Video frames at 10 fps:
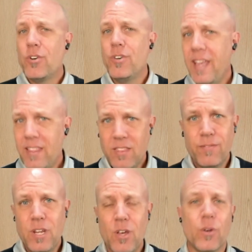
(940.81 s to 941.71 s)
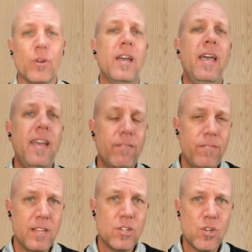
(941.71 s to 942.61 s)
Create the video, have
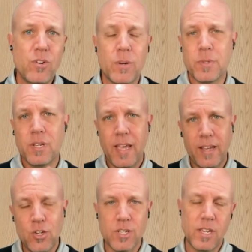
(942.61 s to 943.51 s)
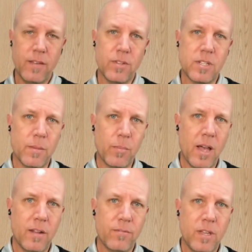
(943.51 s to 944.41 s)
that script, and just give it some
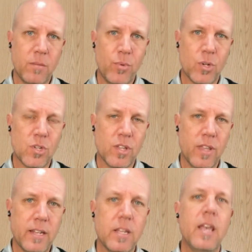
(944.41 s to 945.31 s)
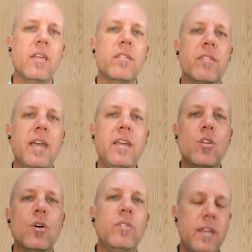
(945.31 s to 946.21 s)
kind of input so that they
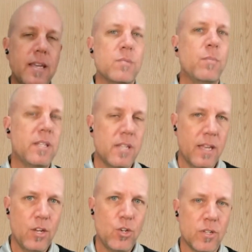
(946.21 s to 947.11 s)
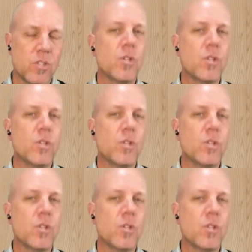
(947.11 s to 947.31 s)
know the expectations.